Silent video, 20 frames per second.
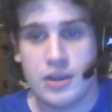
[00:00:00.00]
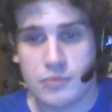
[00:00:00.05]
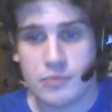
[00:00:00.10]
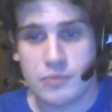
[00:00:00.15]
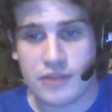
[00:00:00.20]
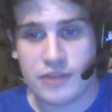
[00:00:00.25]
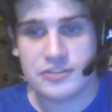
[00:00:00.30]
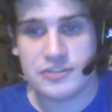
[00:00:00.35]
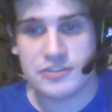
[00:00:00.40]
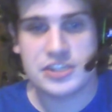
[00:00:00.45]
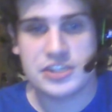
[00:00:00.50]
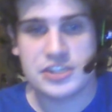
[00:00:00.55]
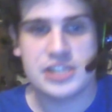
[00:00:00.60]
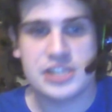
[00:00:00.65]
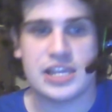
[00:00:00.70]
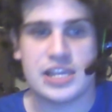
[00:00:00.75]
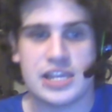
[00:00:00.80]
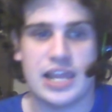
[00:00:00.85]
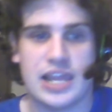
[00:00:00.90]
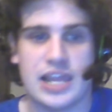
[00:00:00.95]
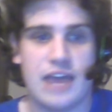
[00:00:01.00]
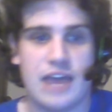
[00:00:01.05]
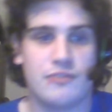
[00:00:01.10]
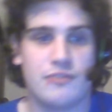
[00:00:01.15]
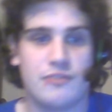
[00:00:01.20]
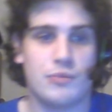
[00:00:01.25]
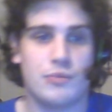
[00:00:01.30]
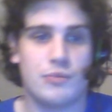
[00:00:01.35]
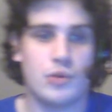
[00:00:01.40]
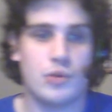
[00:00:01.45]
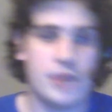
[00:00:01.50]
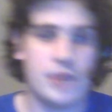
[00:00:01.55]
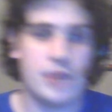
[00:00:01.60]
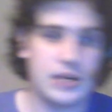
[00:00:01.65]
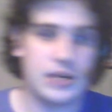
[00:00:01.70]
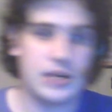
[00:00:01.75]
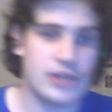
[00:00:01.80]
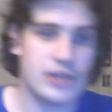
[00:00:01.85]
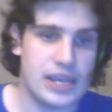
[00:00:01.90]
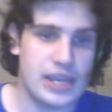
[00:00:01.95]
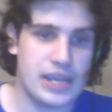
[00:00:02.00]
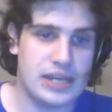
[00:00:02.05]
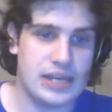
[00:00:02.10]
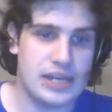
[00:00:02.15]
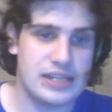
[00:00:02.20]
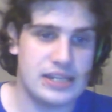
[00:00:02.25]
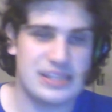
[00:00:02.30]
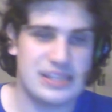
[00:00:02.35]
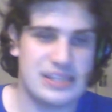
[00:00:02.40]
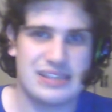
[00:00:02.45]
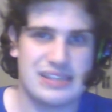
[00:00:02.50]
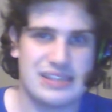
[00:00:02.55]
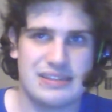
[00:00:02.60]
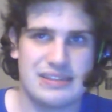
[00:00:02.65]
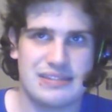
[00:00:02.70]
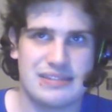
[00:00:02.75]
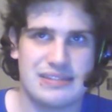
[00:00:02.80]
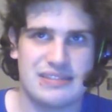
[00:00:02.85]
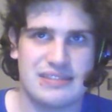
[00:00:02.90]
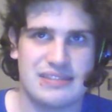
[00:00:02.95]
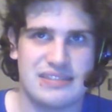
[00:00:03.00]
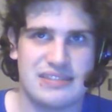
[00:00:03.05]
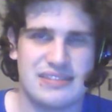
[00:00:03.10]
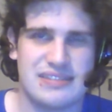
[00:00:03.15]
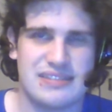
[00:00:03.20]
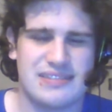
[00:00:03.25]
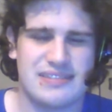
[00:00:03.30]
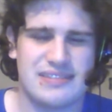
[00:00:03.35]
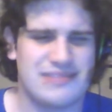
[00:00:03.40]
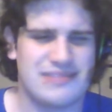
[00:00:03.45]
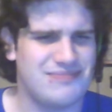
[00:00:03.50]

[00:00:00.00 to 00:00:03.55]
preferences, allow for more moderate candidates,